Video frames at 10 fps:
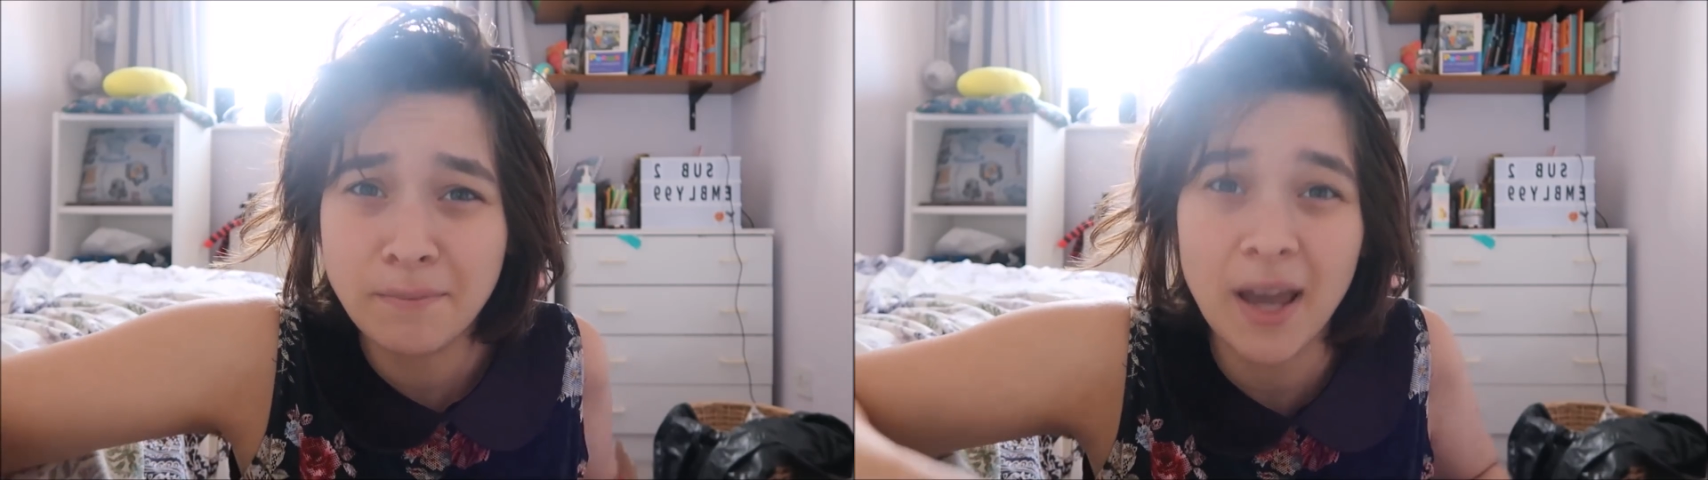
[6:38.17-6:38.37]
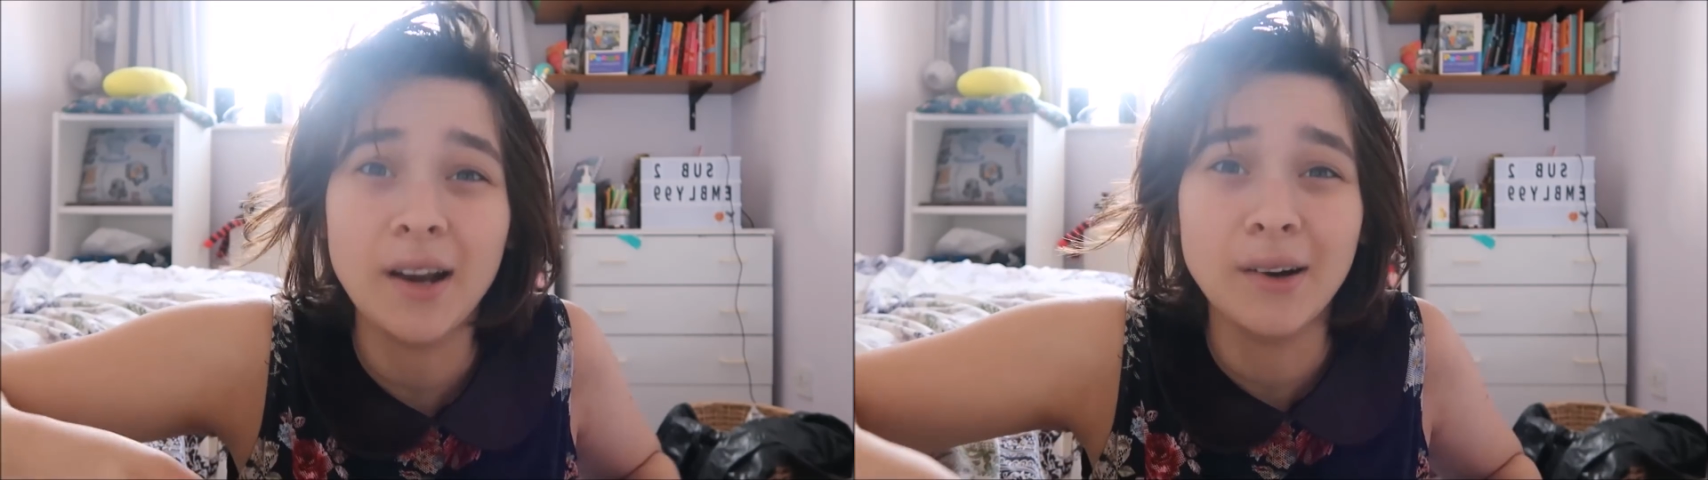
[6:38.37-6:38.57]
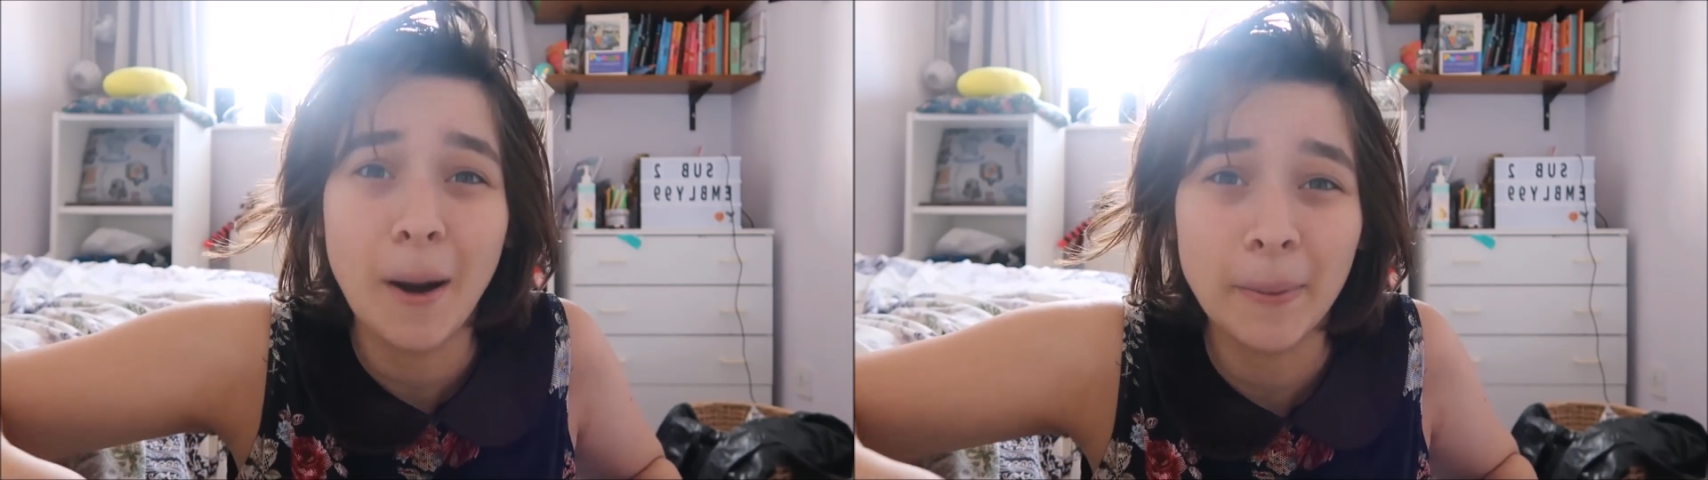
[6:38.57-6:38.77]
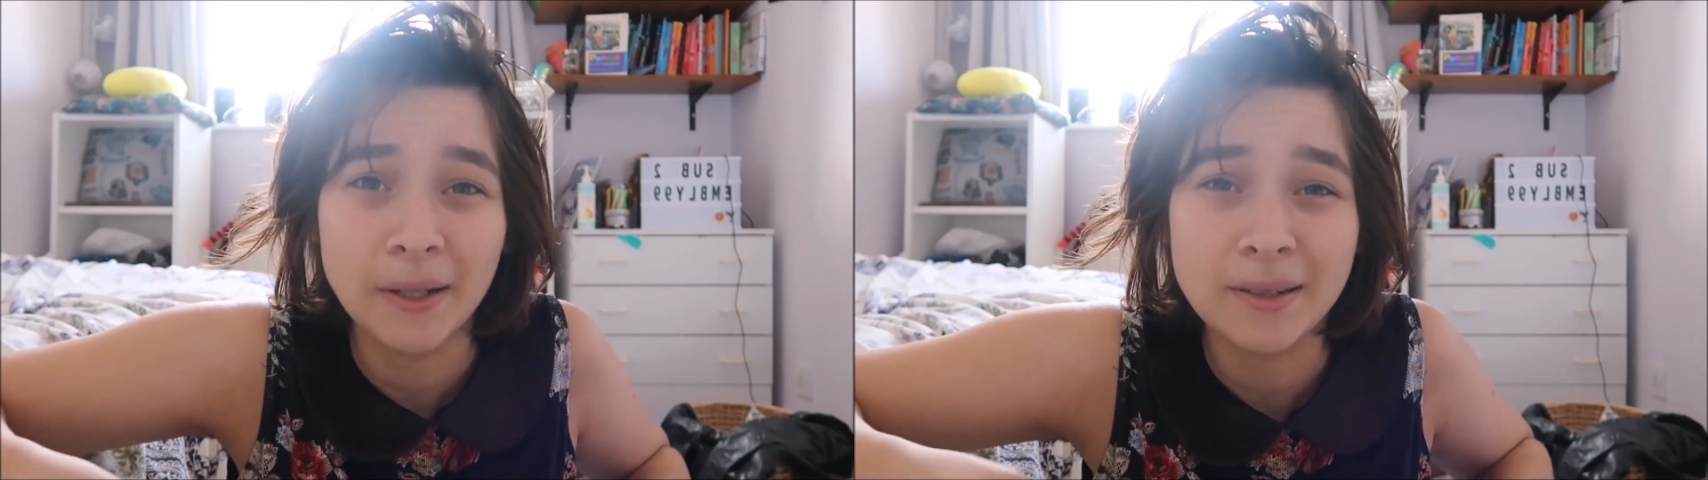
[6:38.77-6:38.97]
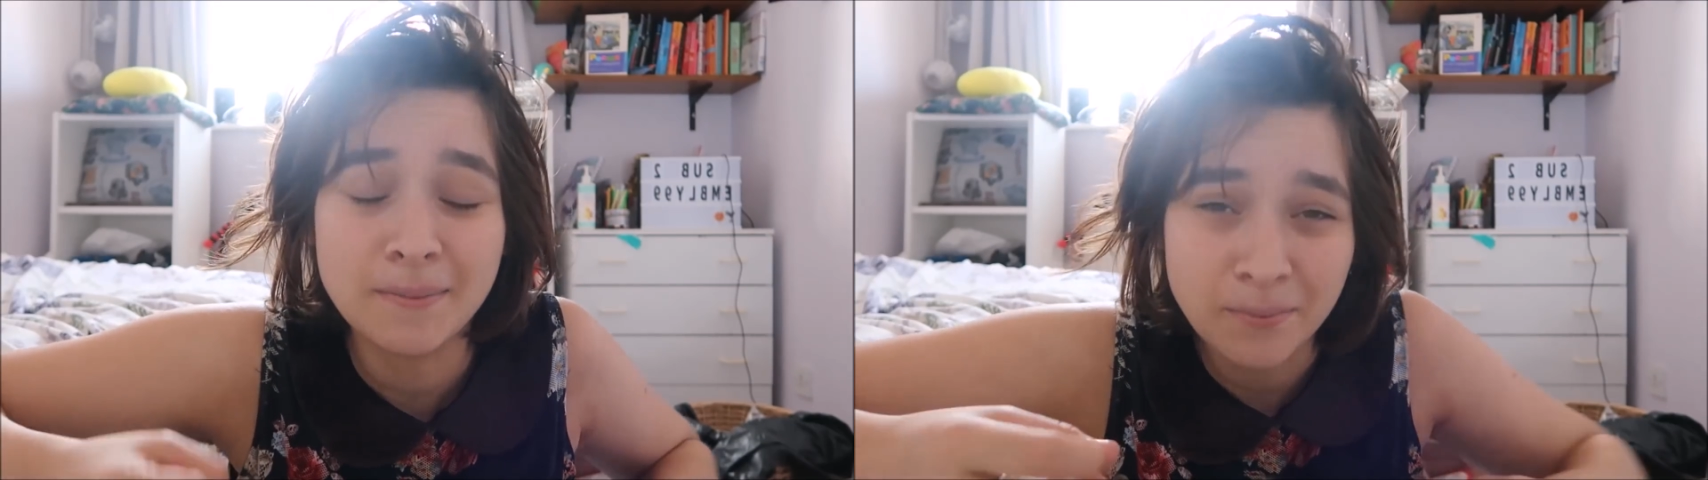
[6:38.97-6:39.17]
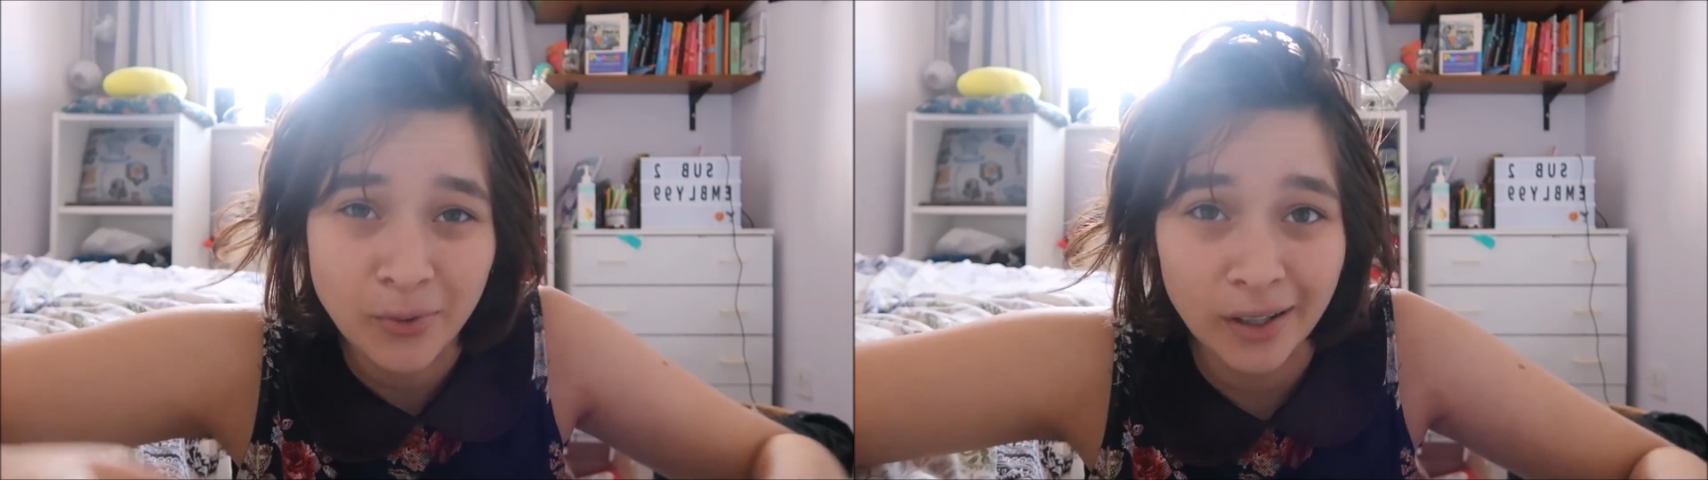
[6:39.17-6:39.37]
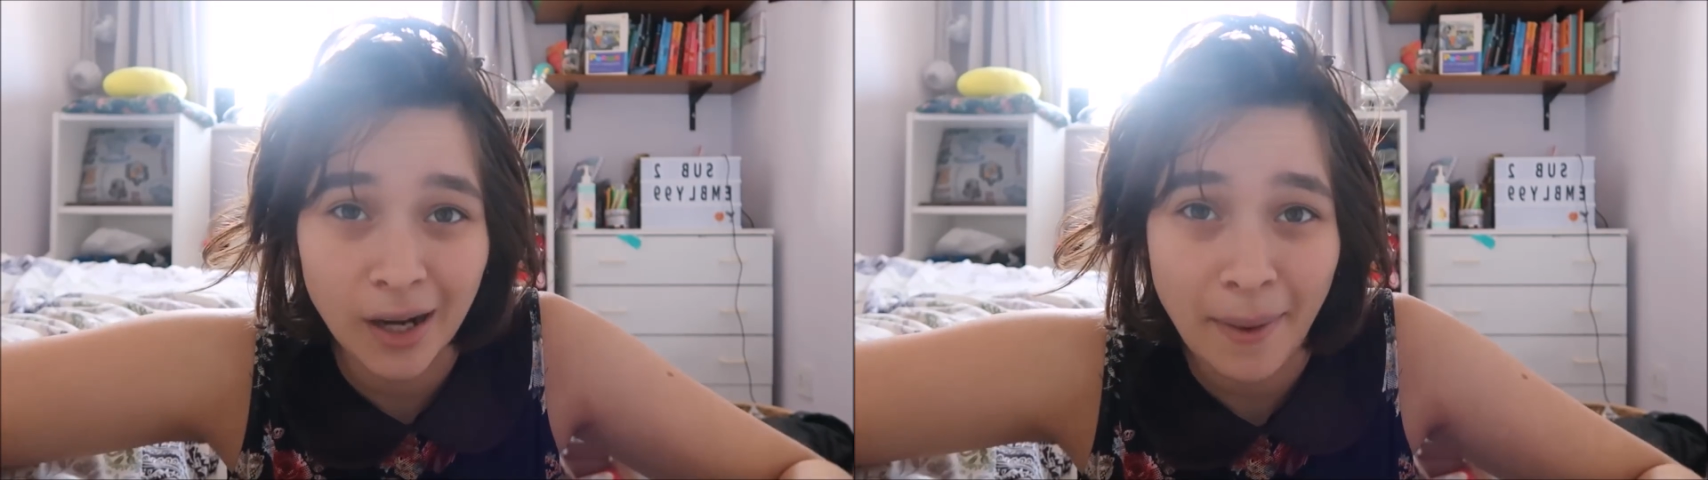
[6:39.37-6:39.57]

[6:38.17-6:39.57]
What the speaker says: pick her up and bring